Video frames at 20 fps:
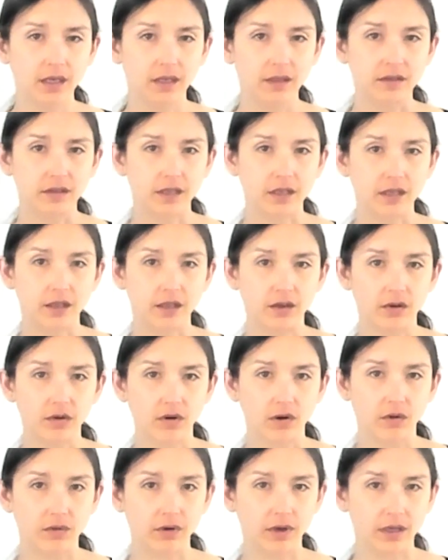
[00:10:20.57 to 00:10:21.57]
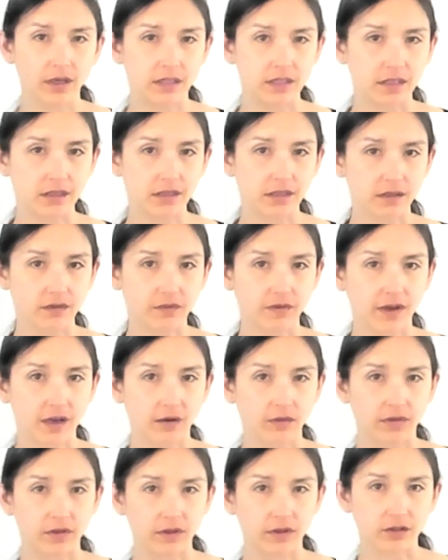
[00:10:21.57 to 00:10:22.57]
setting your own ideas of
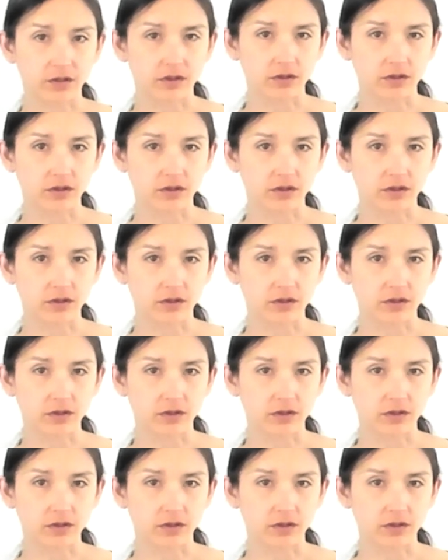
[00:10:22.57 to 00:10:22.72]
how things